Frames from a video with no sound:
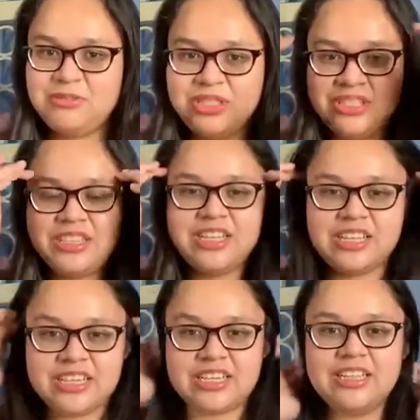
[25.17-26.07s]
We just think
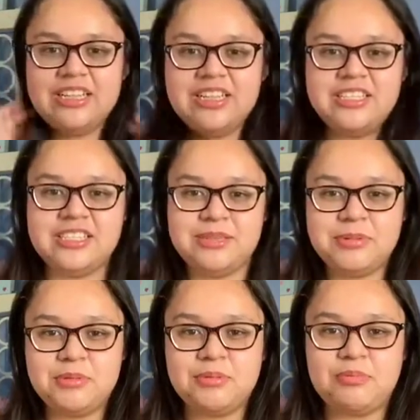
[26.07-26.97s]
like these
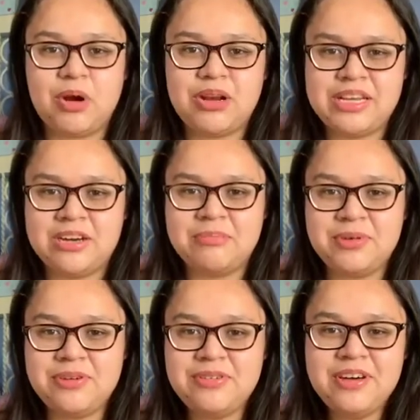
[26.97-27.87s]
tips will probably help
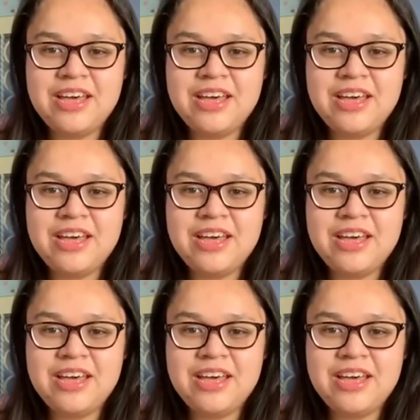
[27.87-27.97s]
you.